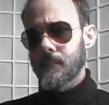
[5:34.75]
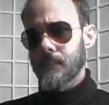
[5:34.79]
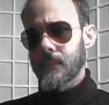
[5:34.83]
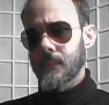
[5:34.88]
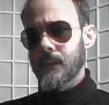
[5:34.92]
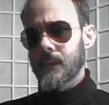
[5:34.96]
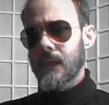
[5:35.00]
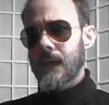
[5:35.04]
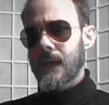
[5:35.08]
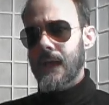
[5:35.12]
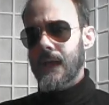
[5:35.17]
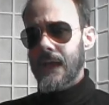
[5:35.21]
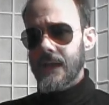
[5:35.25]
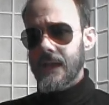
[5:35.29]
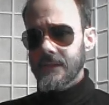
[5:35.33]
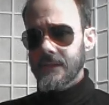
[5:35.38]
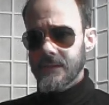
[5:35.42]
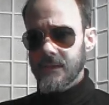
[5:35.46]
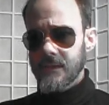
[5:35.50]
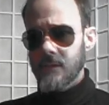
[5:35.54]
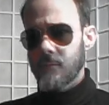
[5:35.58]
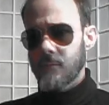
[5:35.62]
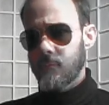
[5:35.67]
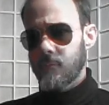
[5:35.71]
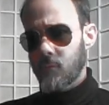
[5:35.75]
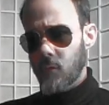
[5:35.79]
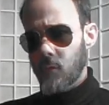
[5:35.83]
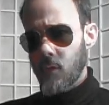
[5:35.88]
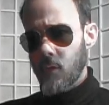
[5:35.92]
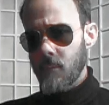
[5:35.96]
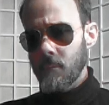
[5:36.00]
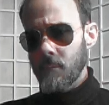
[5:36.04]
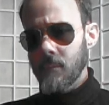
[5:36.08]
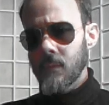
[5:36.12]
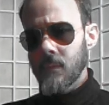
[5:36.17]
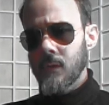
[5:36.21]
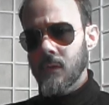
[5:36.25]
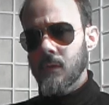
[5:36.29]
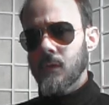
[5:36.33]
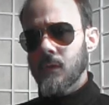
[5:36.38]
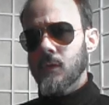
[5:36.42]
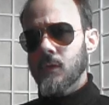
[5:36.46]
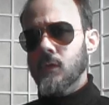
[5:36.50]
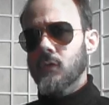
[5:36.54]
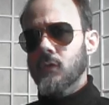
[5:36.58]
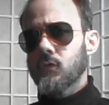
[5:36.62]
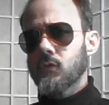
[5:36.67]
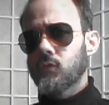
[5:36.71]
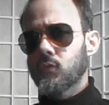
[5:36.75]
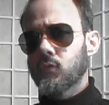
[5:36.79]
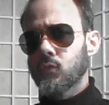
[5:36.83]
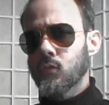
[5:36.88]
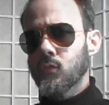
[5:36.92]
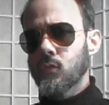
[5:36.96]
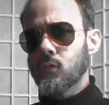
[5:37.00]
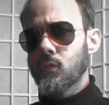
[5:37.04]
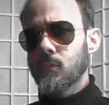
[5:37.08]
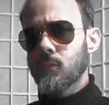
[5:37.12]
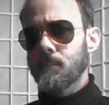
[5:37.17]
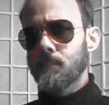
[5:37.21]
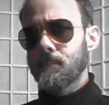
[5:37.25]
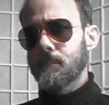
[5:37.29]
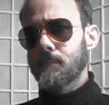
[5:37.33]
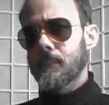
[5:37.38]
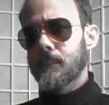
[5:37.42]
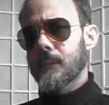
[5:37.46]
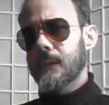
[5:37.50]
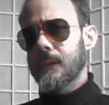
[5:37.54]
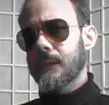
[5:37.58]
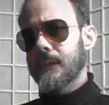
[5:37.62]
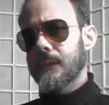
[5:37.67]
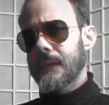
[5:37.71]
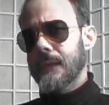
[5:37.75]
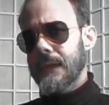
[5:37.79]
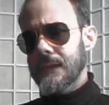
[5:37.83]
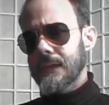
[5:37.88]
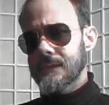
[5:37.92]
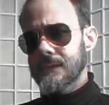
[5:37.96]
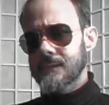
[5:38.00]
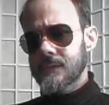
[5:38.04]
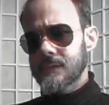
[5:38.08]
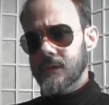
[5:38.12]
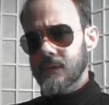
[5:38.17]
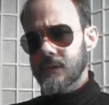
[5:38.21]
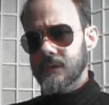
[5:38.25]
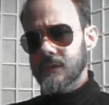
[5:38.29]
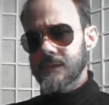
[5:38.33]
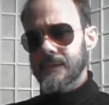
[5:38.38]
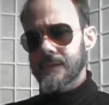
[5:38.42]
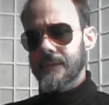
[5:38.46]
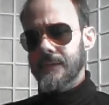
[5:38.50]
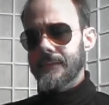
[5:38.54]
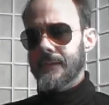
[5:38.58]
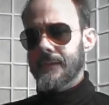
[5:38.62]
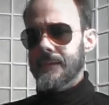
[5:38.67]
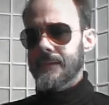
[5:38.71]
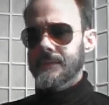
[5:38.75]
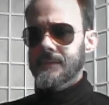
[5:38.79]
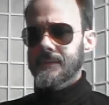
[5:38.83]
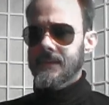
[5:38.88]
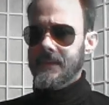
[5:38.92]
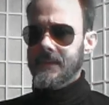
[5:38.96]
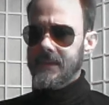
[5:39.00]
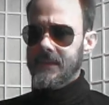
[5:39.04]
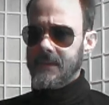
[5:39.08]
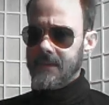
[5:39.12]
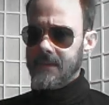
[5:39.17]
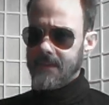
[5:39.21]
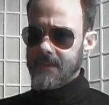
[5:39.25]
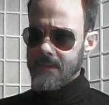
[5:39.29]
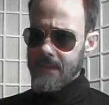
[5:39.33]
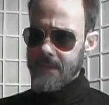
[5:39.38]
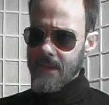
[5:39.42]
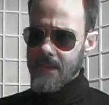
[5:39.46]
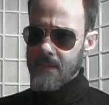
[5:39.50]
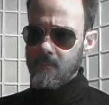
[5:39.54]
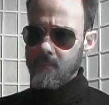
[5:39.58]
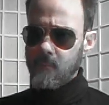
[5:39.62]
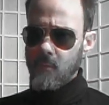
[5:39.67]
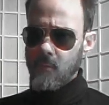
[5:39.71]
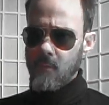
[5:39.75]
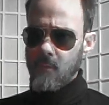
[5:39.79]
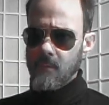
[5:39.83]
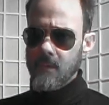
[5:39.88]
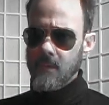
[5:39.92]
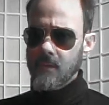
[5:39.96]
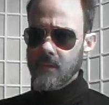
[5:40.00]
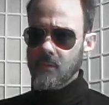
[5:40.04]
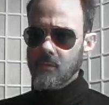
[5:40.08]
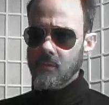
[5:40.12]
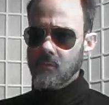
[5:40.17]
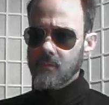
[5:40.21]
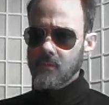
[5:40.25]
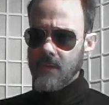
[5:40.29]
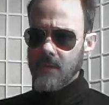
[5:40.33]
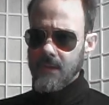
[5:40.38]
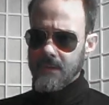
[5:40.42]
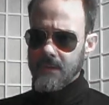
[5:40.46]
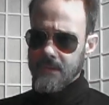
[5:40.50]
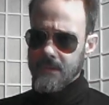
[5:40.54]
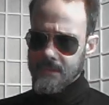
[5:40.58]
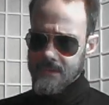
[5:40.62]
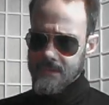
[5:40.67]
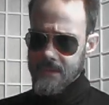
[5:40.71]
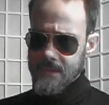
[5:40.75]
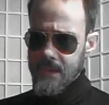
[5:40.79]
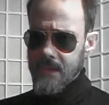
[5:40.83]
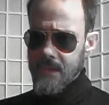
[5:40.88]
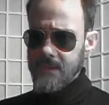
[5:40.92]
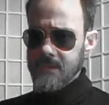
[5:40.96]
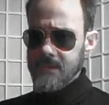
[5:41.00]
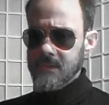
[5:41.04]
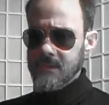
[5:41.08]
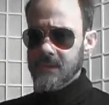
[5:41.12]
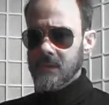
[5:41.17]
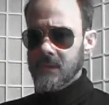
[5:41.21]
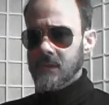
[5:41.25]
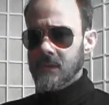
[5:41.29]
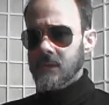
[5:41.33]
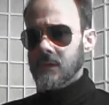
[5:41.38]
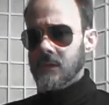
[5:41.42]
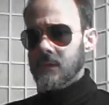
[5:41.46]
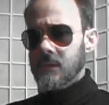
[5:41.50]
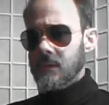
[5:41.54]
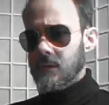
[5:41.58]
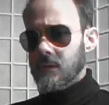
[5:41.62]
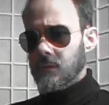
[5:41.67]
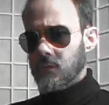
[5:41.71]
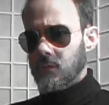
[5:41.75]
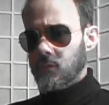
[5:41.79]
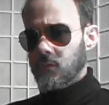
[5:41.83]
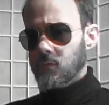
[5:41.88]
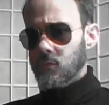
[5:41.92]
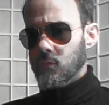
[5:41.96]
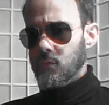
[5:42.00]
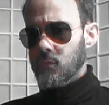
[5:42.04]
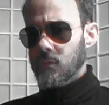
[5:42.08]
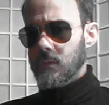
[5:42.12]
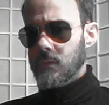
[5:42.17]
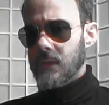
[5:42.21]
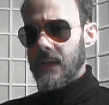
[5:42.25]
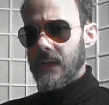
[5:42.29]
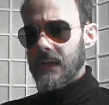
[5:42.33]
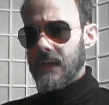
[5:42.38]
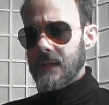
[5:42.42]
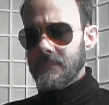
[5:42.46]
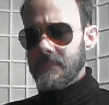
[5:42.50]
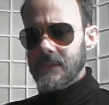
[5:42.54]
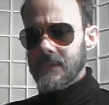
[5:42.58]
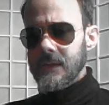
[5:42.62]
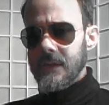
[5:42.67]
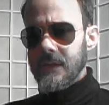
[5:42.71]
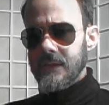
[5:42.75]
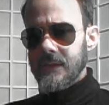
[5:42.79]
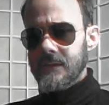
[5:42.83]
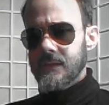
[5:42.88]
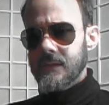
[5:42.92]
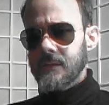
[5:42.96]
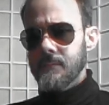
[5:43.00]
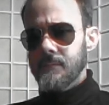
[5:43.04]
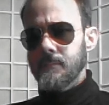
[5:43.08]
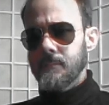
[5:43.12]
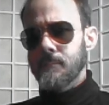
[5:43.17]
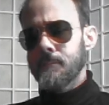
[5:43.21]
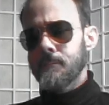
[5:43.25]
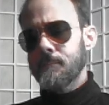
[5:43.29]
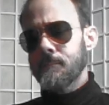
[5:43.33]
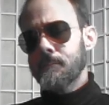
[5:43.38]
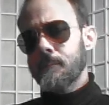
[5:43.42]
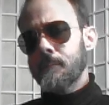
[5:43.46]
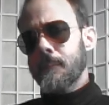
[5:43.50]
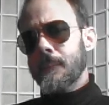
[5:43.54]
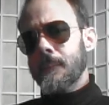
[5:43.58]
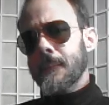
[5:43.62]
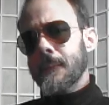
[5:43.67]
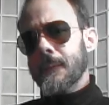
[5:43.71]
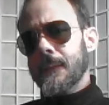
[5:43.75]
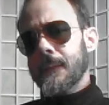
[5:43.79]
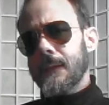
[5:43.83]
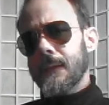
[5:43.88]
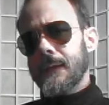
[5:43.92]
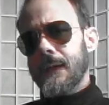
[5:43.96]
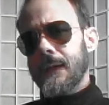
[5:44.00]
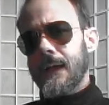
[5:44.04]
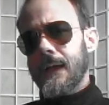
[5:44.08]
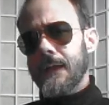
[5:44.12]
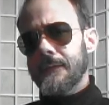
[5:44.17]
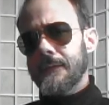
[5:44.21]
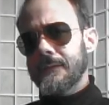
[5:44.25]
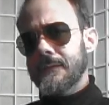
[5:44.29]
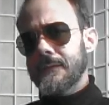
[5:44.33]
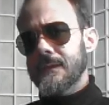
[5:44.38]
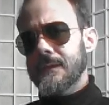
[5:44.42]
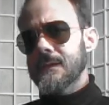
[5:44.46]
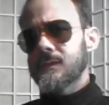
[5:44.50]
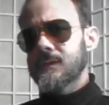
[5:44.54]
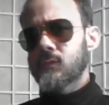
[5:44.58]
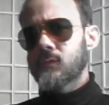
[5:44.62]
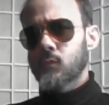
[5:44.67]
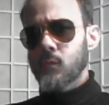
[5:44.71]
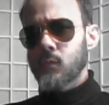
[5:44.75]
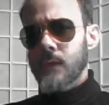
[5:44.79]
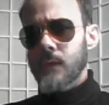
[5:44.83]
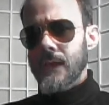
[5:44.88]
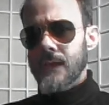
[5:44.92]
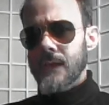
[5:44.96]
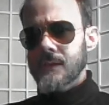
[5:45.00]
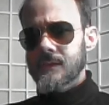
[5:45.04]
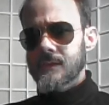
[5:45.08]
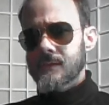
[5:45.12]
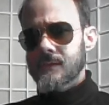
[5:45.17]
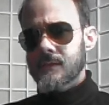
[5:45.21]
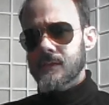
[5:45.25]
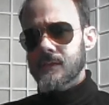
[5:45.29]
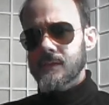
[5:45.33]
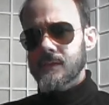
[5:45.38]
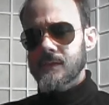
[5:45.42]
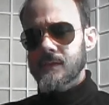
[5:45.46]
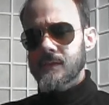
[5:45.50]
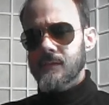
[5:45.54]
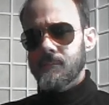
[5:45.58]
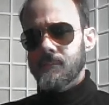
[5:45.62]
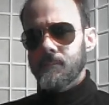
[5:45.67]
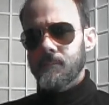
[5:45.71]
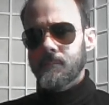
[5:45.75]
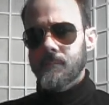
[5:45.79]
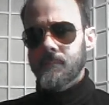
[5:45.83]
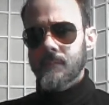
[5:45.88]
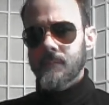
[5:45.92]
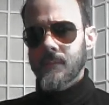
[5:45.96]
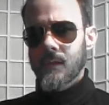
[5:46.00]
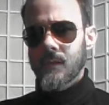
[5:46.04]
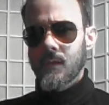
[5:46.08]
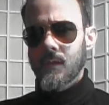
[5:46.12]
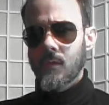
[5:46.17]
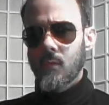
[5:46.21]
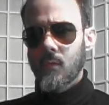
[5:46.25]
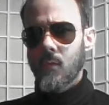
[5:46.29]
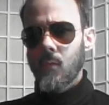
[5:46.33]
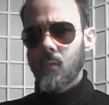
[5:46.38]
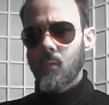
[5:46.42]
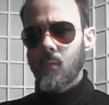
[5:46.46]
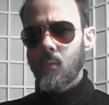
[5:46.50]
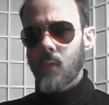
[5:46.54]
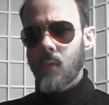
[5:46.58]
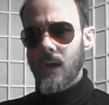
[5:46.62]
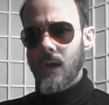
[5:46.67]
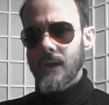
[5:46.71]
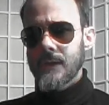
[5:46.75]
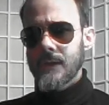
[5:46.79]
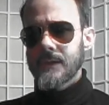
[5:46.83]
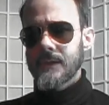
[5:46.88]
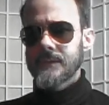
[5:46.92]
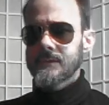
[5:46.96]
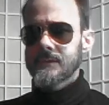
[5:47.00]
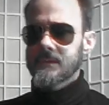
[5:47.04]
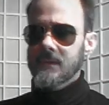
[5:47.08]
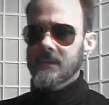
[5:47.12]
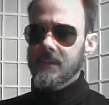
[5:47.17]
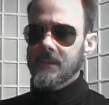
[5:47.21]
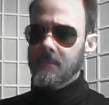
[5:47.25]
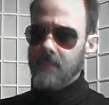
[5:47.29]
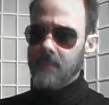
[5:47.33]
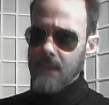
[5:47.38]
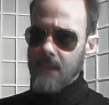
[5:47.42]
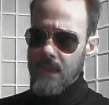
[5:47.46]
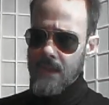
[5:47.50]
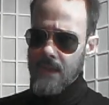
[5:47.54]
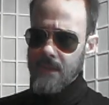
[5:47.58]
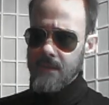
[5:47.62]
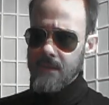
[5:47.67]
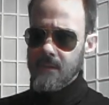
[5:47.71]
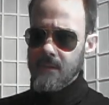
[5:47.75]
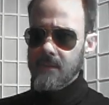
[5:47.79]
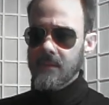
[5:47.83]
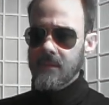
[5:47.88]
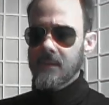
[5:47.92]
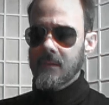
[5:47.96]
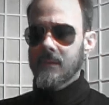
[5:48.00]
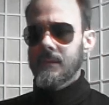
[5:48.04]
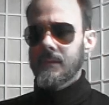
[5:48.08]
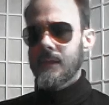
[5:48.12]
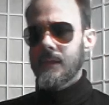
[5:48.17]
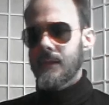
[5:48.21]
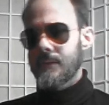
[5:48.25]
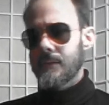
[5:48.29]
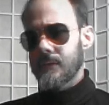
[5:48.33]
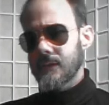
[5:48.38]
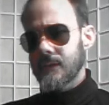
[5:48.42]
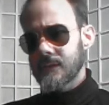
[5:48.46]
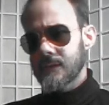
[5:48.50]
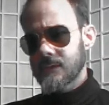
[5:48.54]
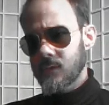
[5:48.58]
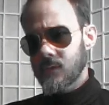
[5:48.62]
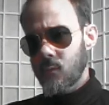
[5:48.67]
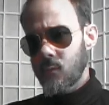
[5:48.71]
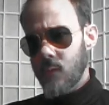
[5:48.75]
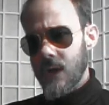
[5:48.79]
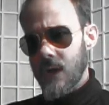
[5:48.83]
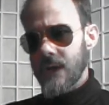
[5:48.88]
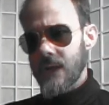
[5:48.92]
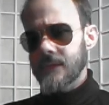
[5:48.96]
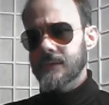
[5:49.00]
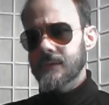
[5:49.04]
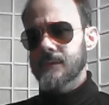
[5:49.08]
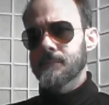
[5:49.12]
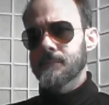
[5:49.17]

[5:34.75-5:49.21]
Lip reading: hiding from two gangsters that came from the United States to eliminate him. And these two gangsters, one is black, the other is white,